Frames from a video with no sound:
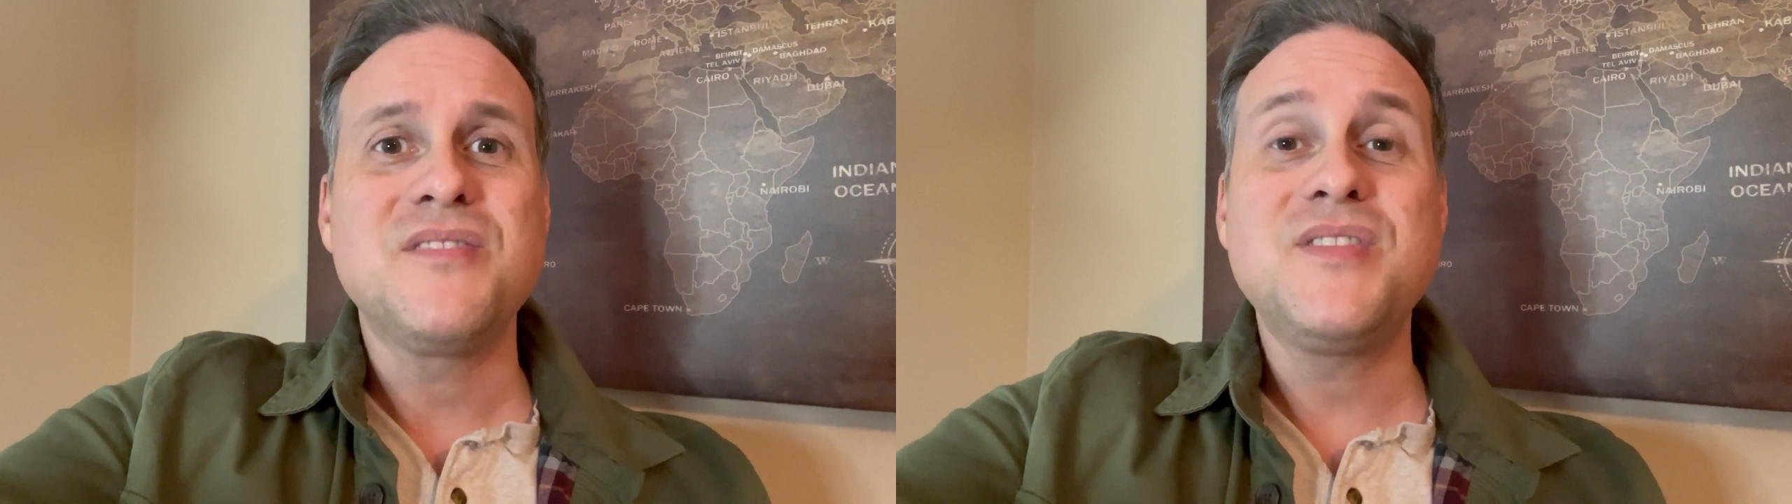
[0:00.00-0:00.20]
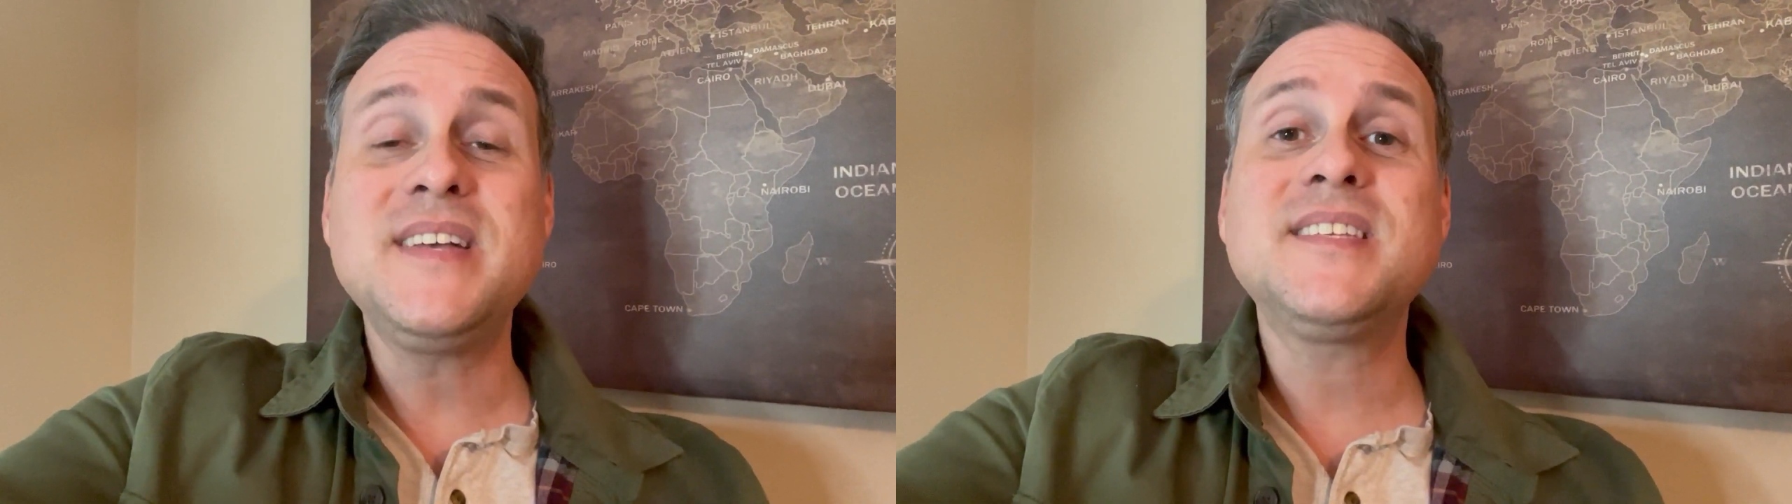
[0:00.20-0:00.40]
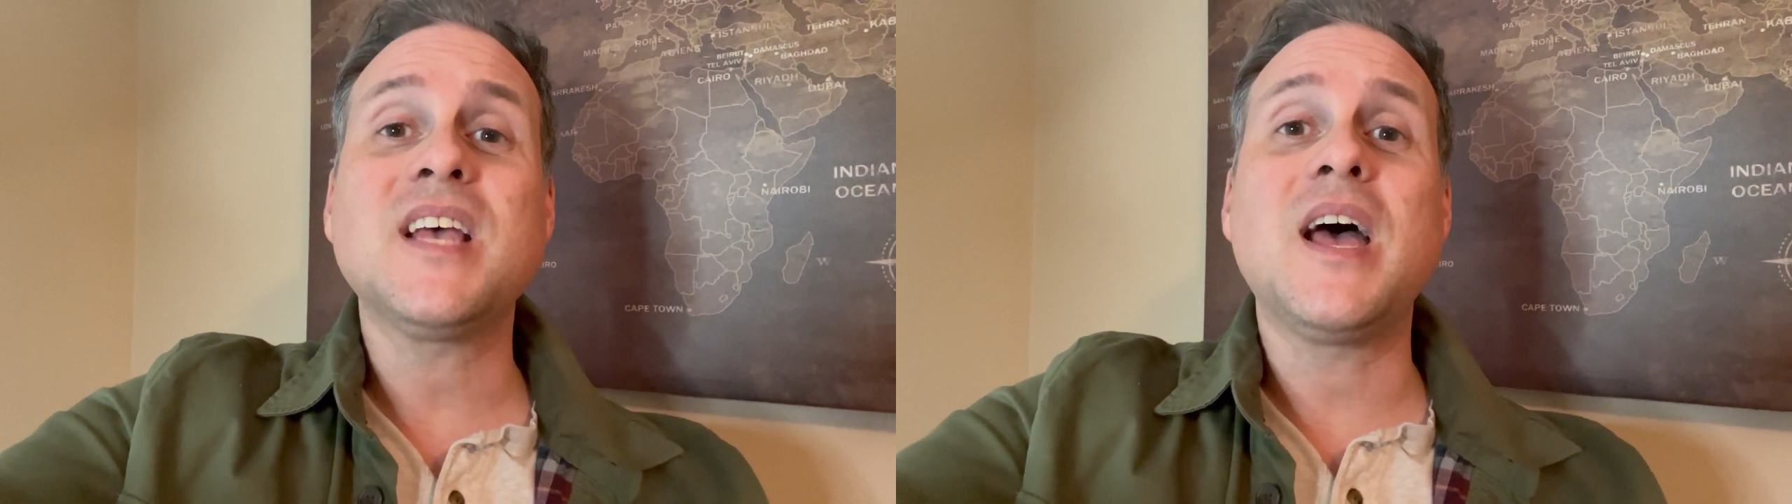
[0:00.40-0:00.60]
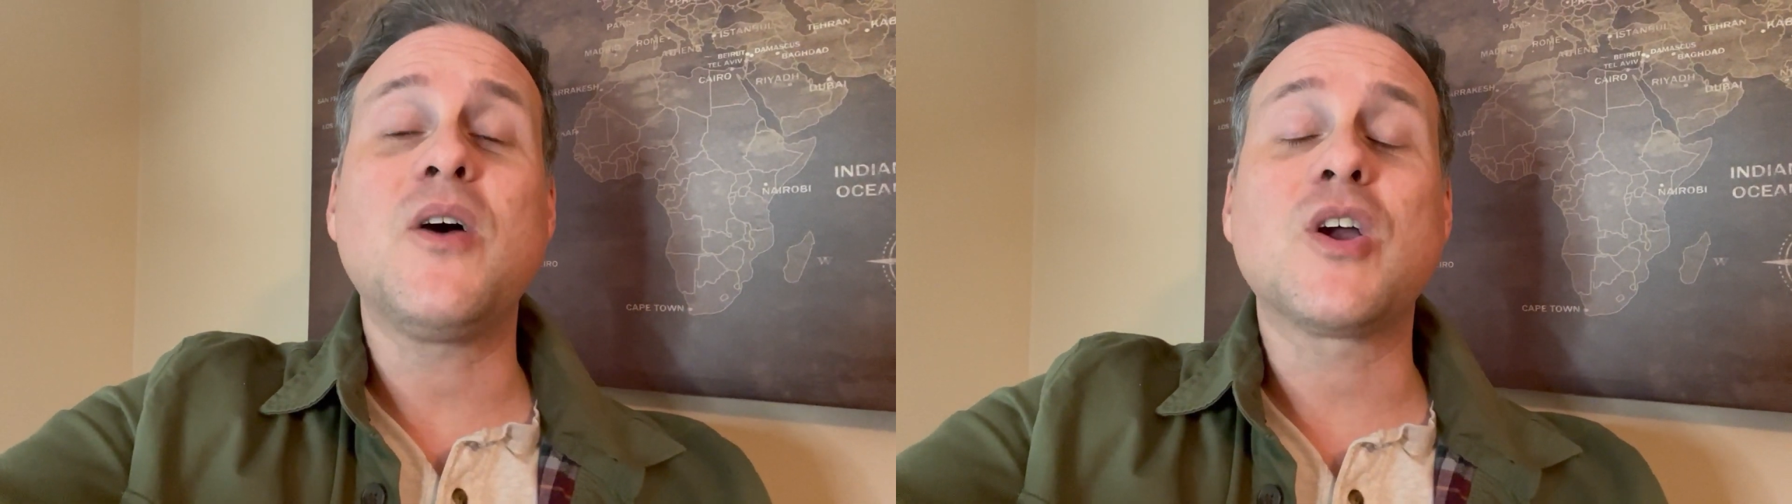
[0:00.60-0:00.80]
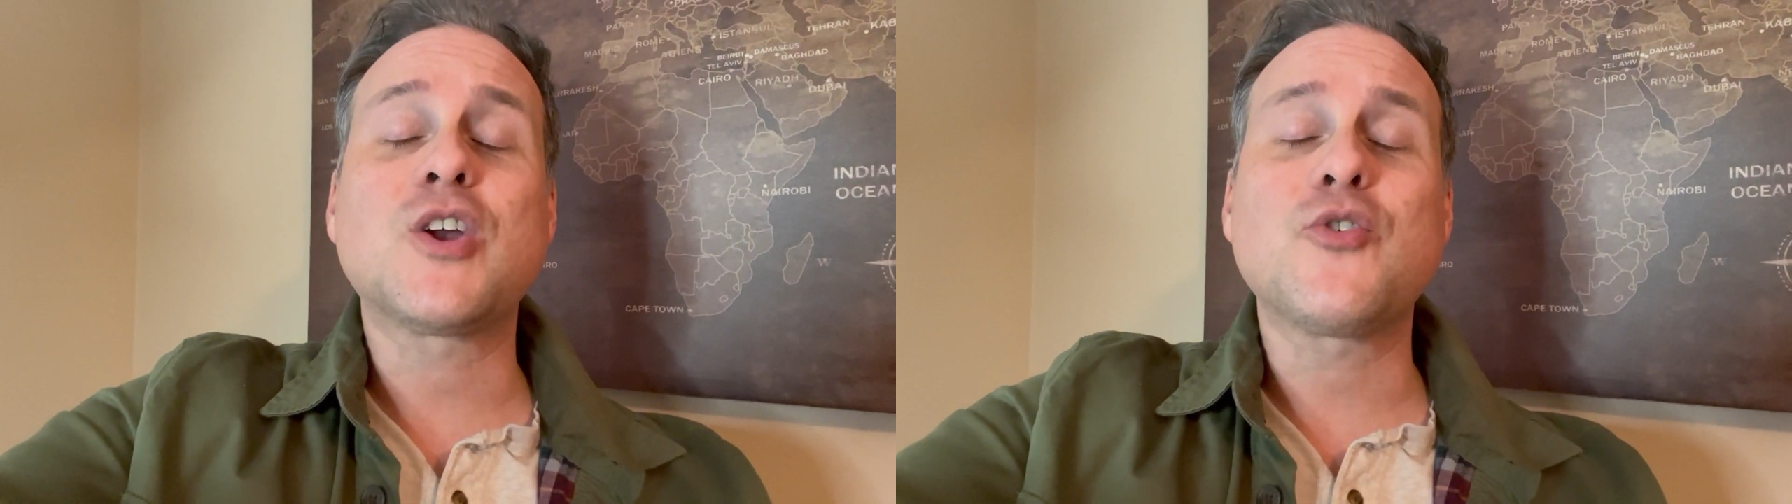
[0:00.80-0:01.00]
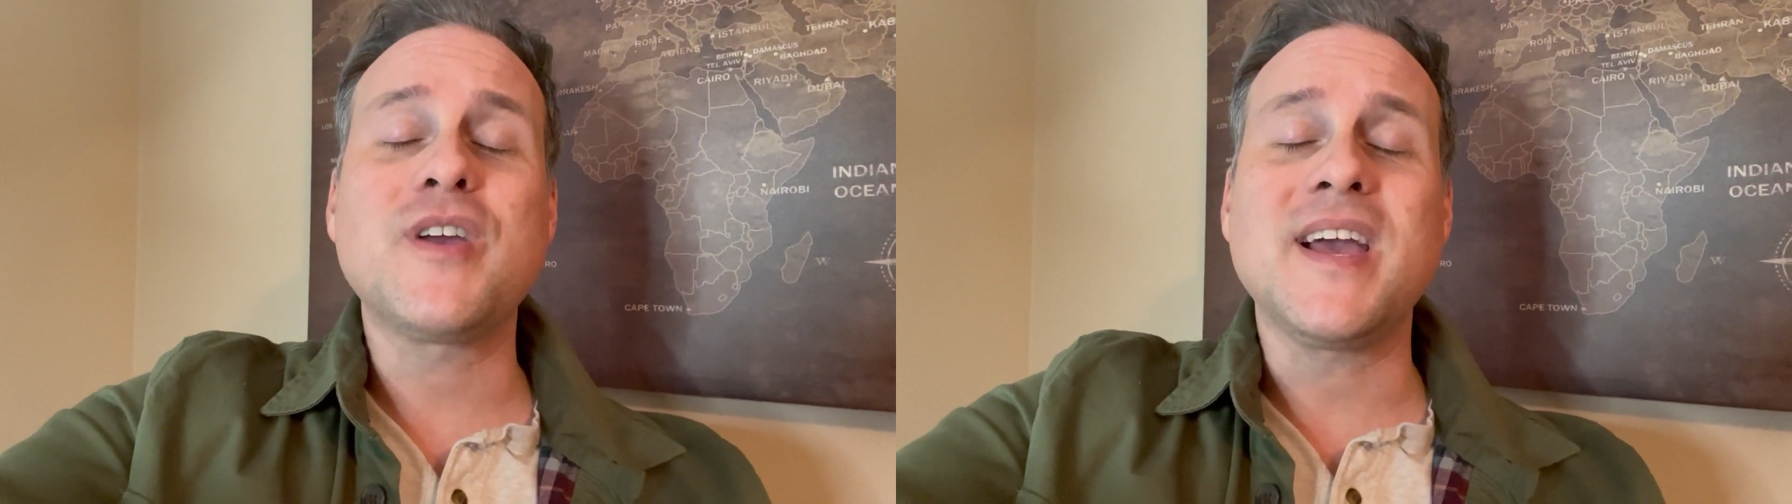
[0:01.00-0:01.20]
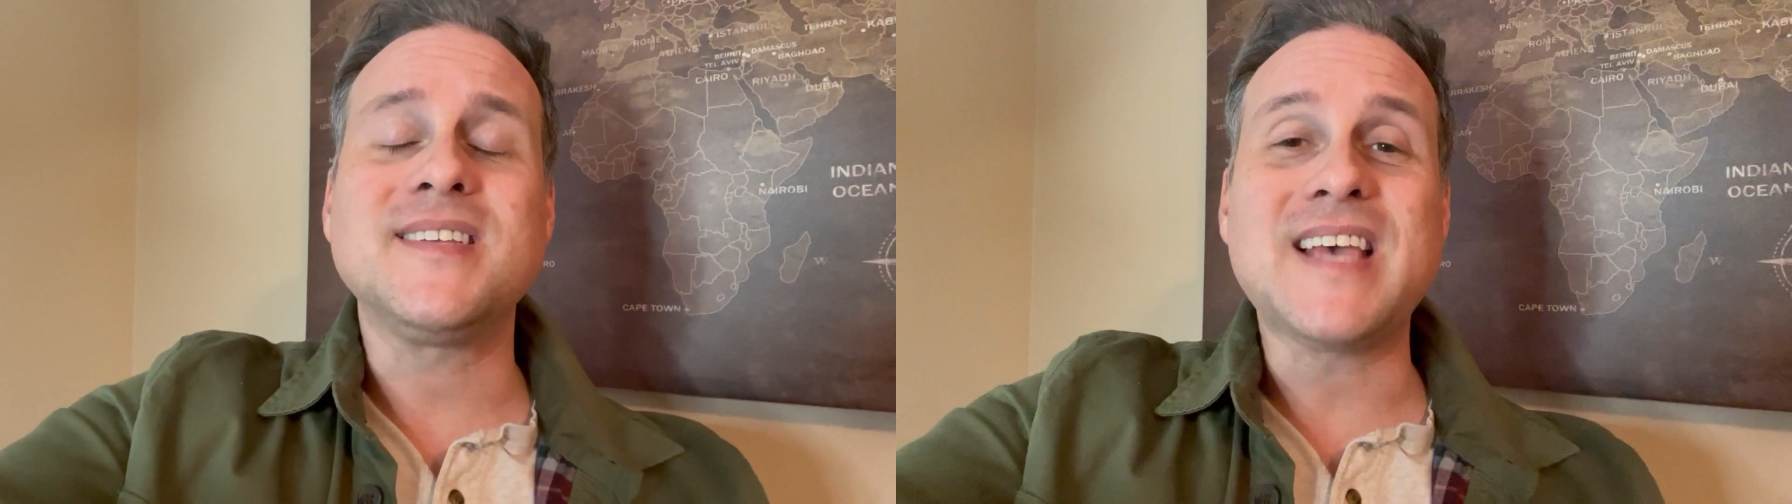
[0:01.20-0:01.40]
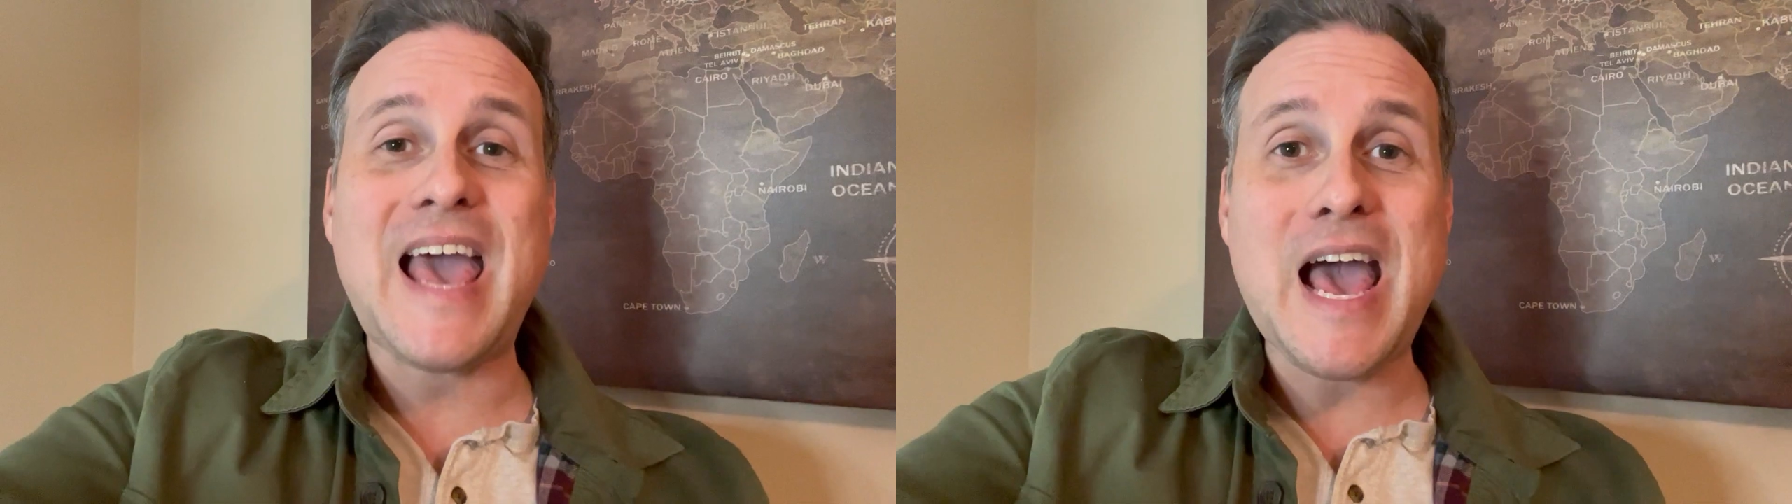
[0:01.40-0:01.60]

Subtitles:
This creates